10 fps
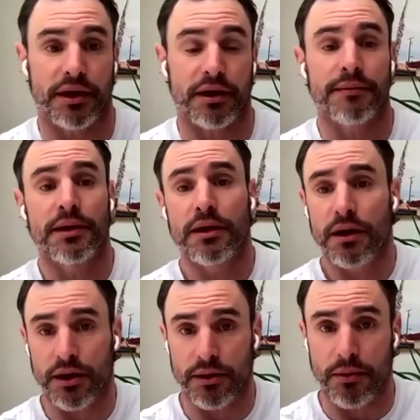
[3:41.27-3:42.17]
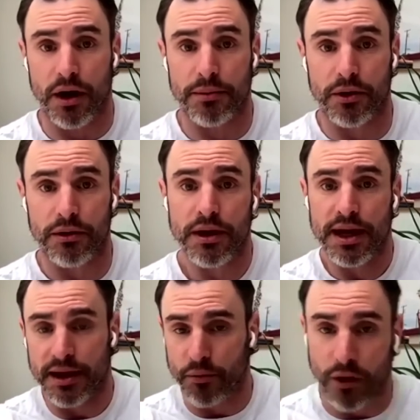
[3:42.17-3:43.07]
the marble
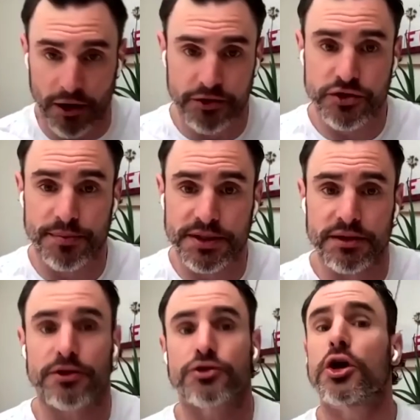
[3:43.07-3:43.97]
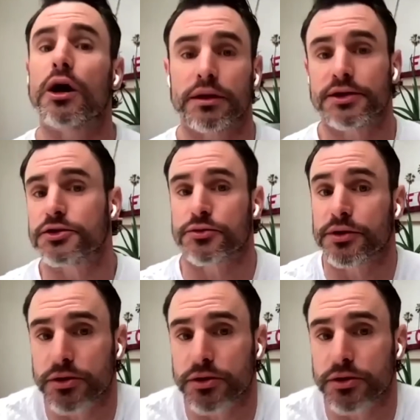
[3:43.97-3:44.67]
and water drips in, their chocolate is,